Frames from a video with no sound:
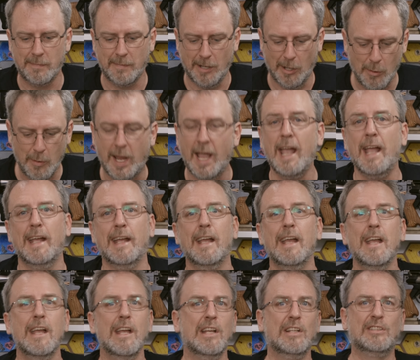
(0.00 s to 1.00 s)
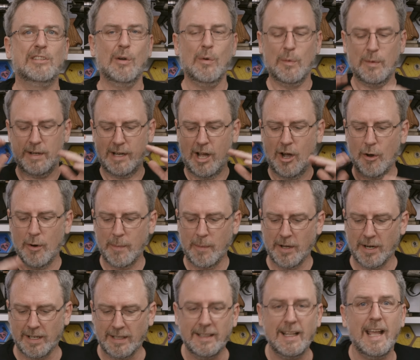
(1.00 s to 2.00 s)
Okay, so now I'm
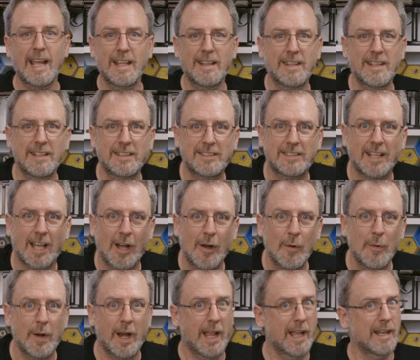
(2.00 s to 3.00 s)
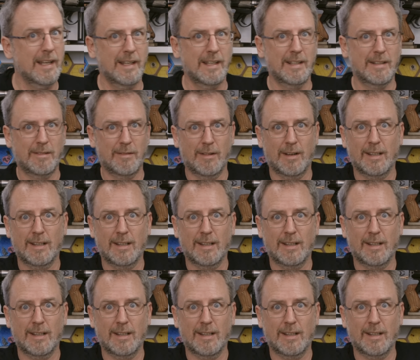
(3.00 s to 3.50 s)
going to lay these out in